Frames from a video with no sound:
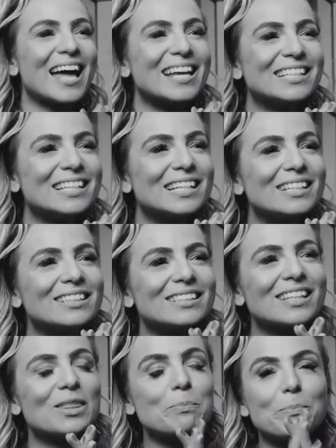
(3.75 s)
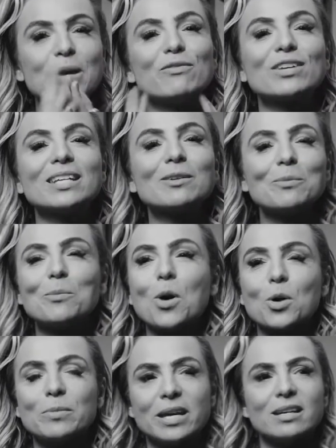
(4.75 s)
and the pivotal
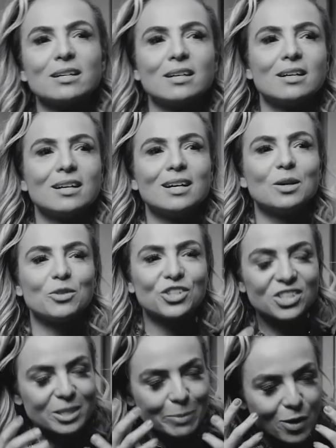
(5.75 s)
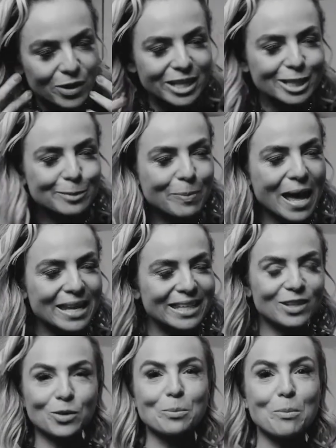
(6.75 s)
moment was just about
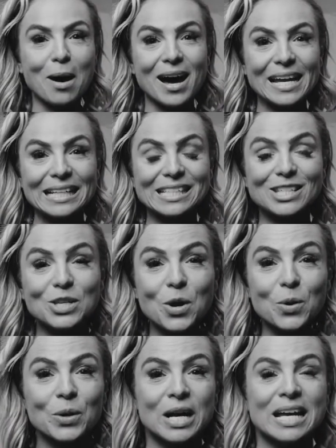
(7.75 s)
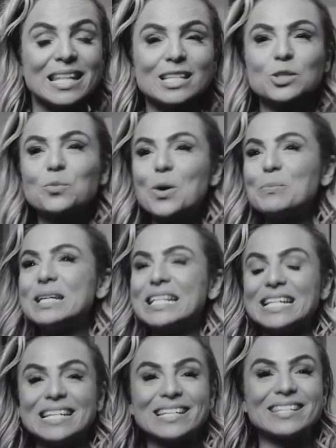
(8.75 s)
expanding your mind. So this woman
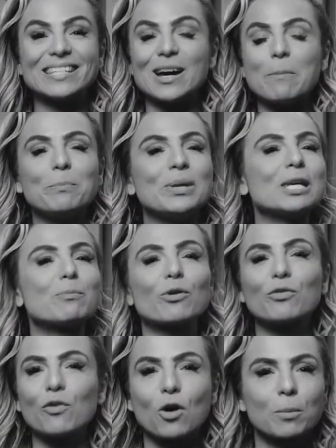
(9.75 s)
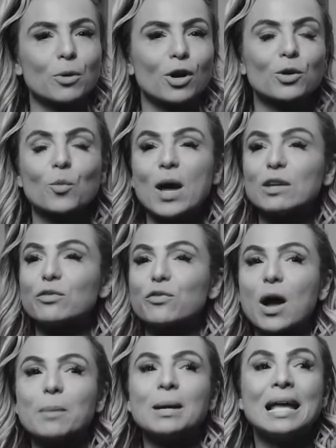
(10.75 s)
is a peak performer, went
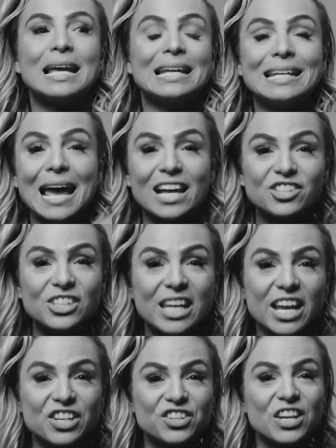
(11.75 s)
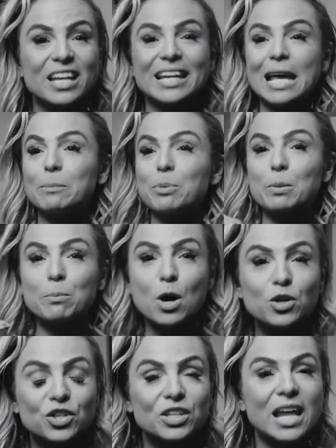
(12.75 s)
from in education and
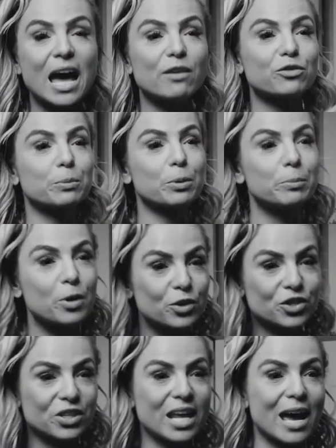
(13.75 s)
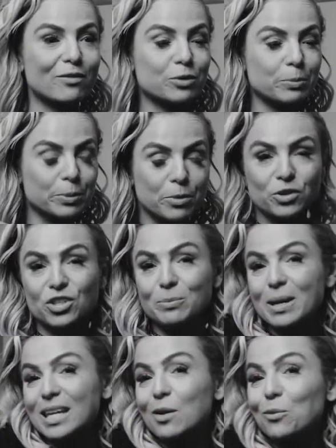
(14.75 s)
promotion after promotion after promotion,
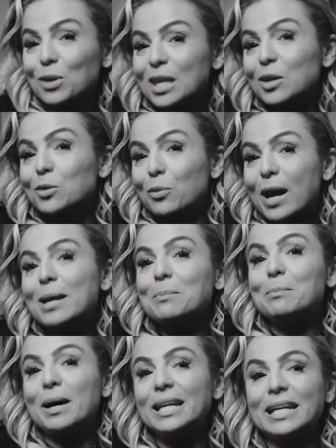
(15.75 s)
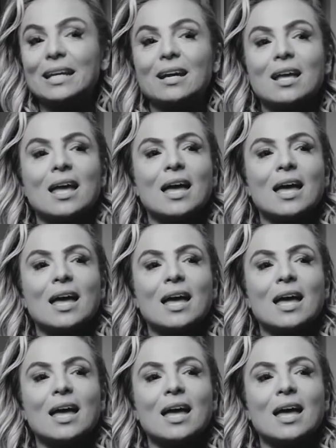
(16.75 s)
making really great money.